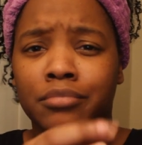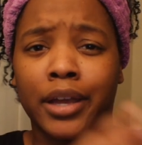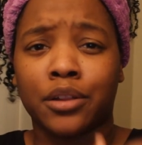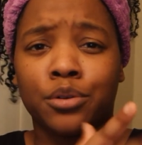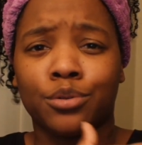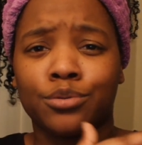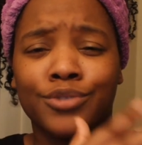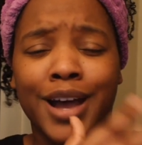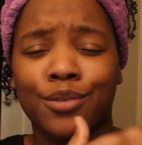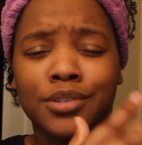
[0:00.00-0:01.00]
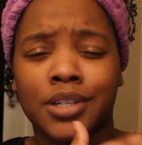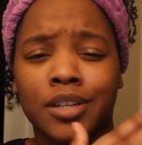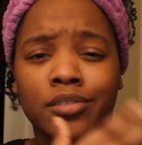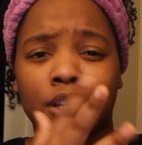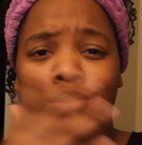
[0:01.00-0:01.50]
like little towel
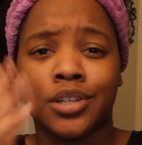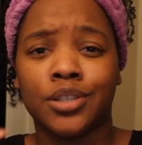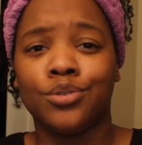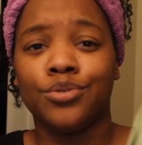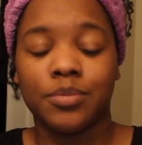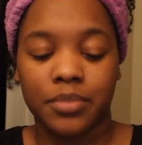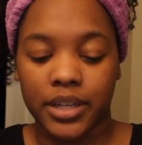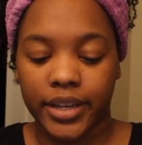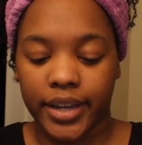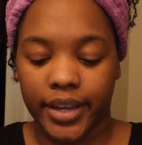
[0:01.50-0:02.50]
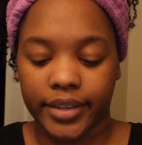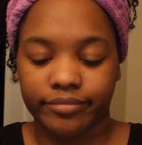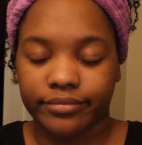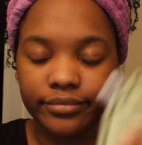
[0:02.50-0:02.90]
sleeves that you can use, but